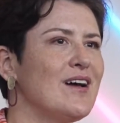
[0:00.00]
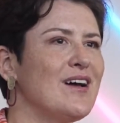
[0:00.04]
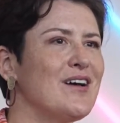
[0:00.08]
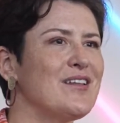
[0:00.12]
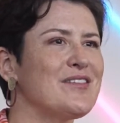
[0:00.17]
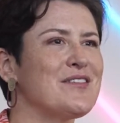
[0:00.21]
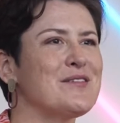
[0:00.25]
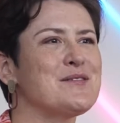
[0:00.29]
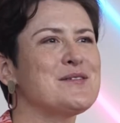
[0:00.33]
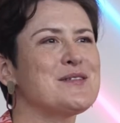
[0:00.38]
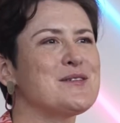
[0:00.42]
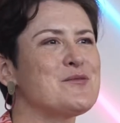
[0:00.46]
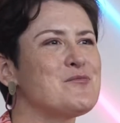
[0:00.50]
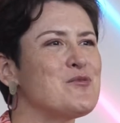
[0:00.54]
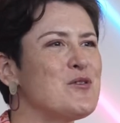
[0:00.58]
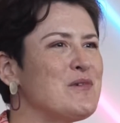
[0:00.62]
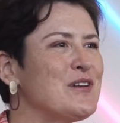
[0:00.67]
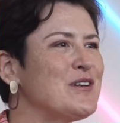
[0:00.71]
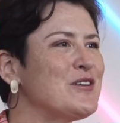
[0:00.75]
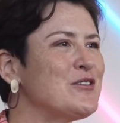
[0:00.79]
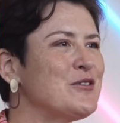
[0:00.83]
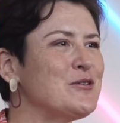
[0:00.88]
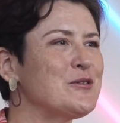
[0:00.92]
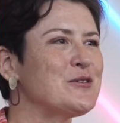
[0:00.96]
There was a
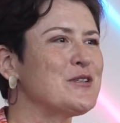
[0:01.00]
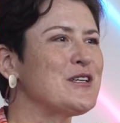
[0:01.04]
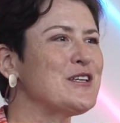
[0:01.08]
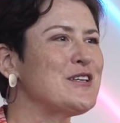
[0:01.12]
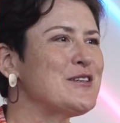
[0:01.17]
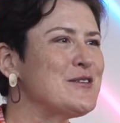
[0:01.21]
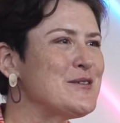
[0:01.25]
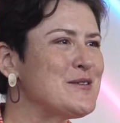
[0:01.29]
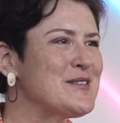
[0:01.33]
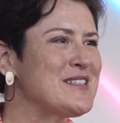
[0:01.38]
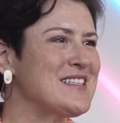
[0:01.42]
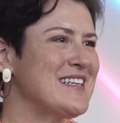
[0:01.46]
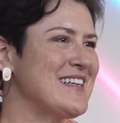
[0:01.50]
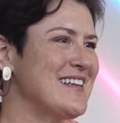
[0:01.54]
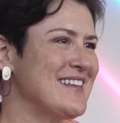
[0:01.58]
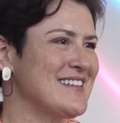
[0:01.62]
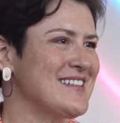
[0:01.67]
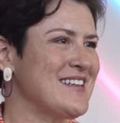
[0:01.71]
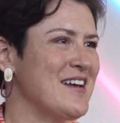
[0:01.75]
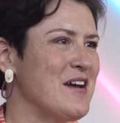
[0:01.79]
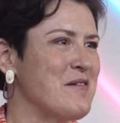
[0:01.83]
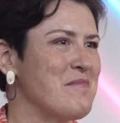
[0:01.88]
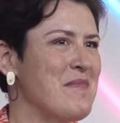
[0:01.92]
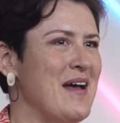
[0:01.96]
woman called Lucy
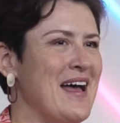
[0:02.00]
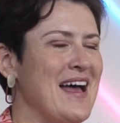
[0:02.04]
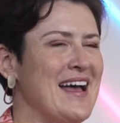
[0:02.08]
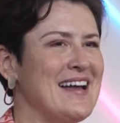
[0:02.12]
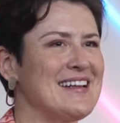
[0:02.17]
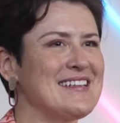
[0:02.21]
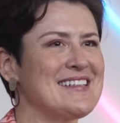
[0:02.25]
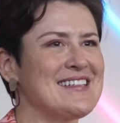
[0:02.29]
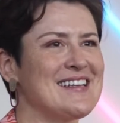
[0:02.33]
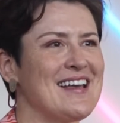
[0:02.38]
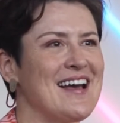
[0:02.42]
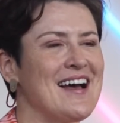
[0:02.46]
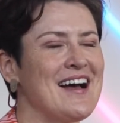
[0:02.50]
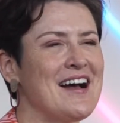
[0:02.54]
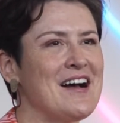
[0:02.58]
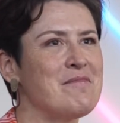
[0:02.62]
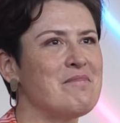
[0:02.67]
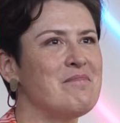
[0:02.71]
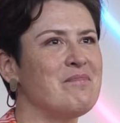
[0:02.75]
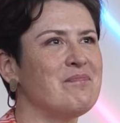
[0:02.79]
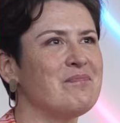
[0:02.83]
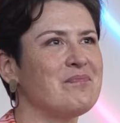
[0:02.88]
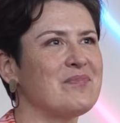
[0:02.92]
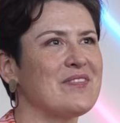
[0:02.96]
that I met.
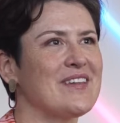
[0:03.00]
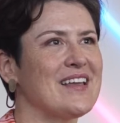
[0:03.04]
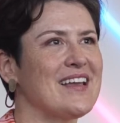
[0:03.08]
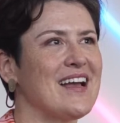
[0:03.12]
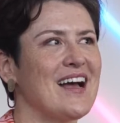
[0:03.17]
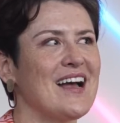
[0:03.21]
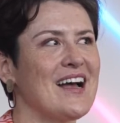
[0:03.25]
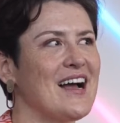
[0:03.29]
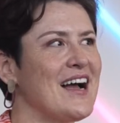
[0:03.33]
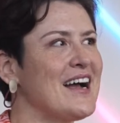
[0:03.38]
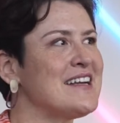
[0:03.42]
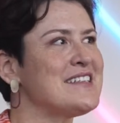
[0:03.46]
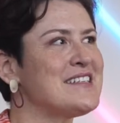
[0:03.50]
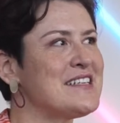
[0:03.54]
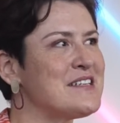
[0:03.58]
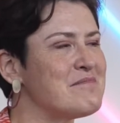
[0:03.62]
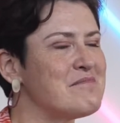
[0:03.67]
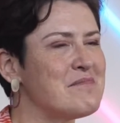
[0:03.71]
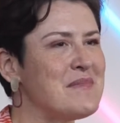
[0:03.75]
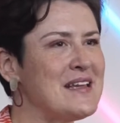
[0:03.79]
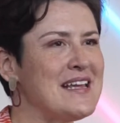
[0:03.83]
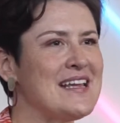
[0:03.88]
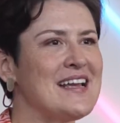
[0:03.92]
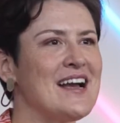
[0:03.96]
I
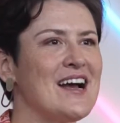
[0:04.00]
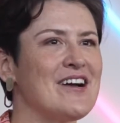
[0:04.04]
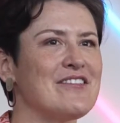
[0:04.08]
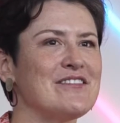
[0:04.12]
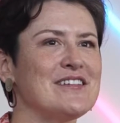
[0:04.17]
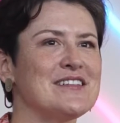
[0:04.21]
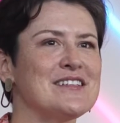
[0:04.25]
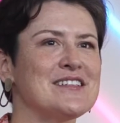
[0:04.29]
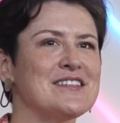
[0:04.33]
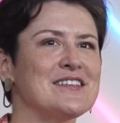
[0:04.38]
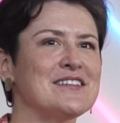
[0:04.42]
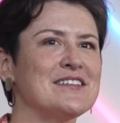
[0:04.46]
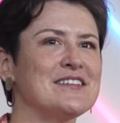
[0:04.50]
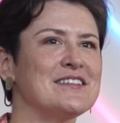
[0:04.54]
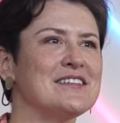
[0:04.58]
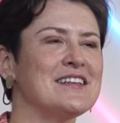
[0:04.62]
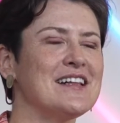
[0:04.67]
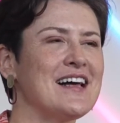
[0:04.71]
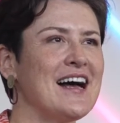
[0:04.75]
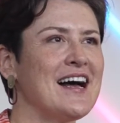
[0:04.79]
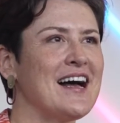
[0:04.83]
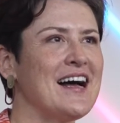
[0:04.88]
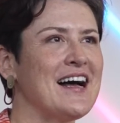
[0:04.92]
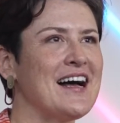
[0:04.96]
didn't meet her
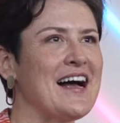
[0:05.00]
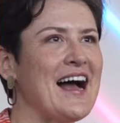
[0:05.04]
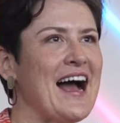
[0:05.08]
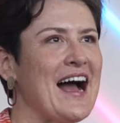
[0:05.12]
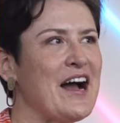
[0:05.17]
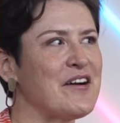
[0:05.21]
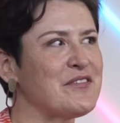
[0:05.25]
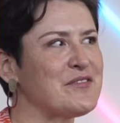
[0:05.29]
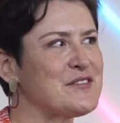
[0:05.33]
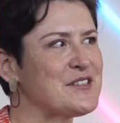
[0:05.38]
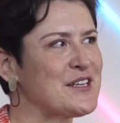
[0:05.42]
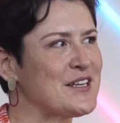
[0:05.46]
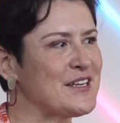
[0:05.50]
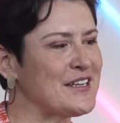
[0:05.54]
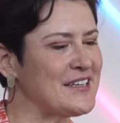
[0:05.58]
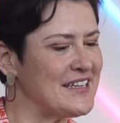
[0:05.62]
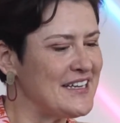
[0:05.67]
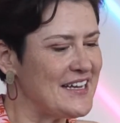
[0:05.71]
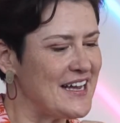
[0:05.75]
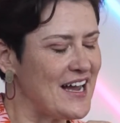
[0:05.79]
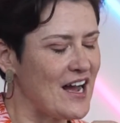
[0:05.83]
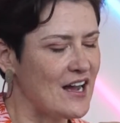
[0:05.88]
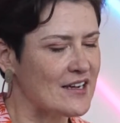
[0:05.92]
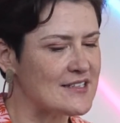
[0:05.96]
until after
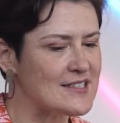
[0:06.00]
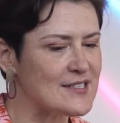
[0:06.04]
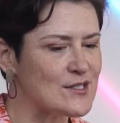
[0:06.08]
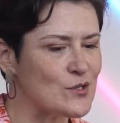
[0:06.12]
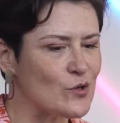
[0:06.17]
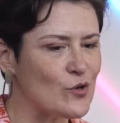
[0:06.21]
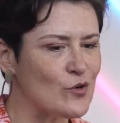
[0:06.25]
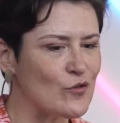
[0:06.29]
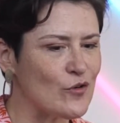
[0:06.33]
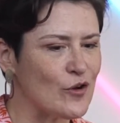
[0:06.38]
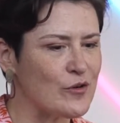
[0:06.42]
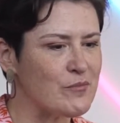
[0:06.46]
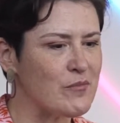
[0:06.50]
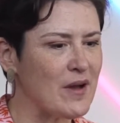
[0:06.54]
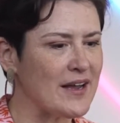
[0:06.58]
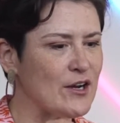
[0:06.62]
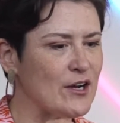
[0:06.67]
I saw on my